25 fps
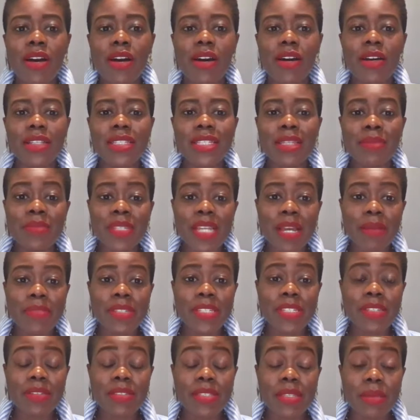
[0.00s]
sometimes
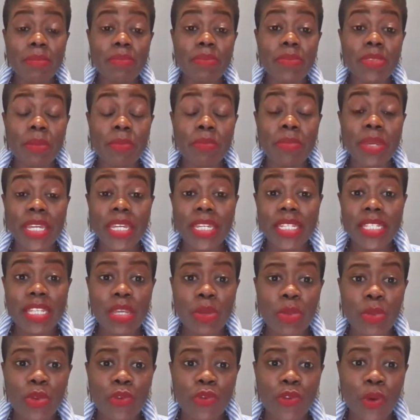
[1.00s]
the biggest
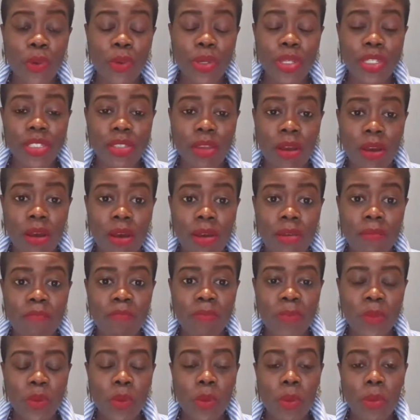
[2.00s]
thing we focus on
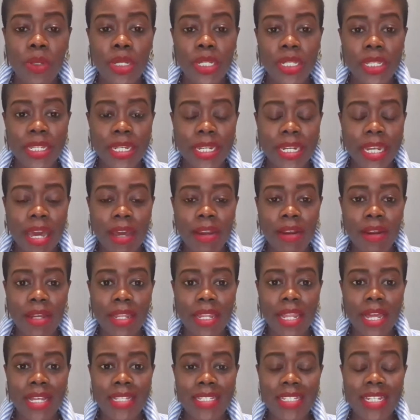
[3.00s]
when we're cleaning out our
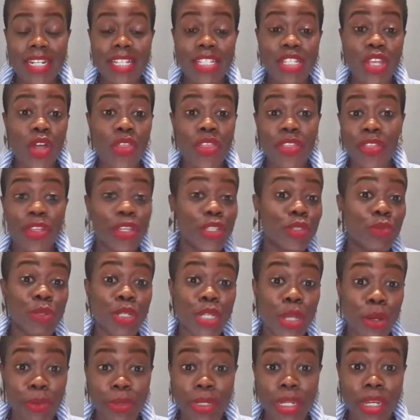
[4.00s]
closet is all the things we
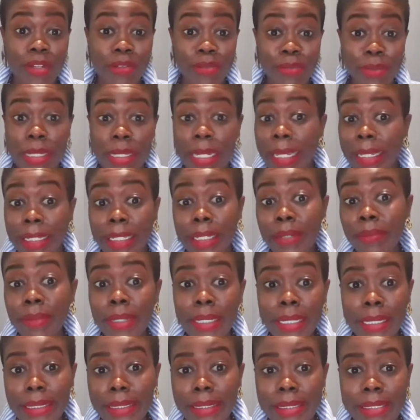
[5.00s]
don't love. We're like, get rid
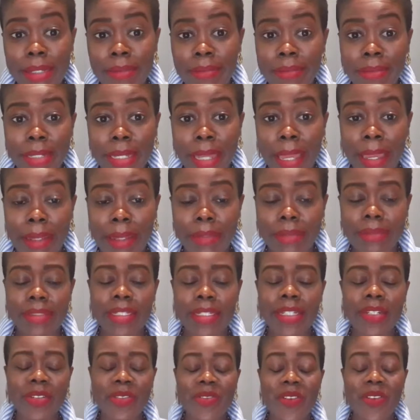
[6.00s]
of the stuff we hate,
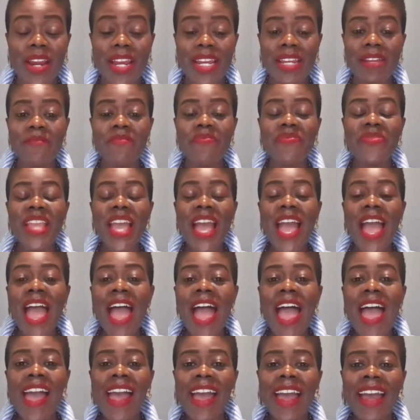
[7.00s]
right?
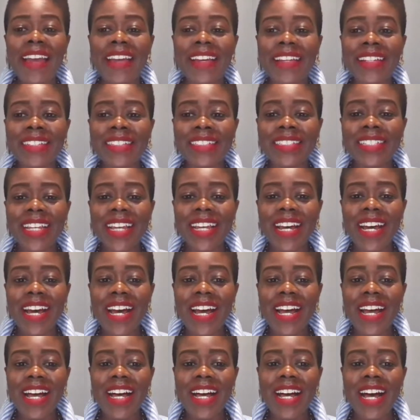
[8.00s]
And
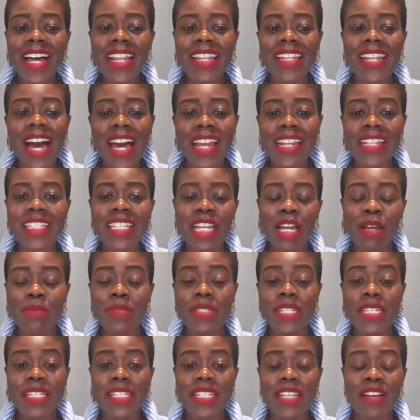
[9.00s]
a lot of times
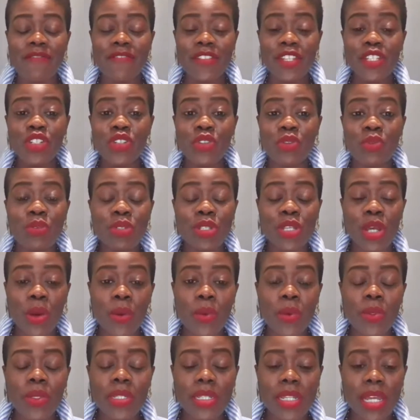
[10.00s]
the stuff that you
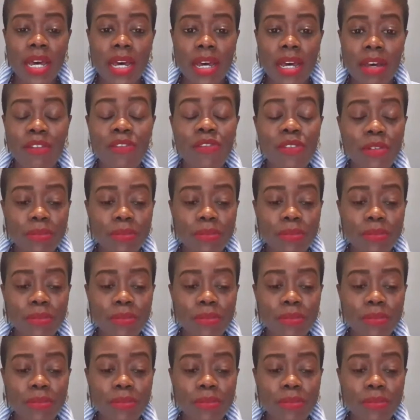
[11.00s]
don't love,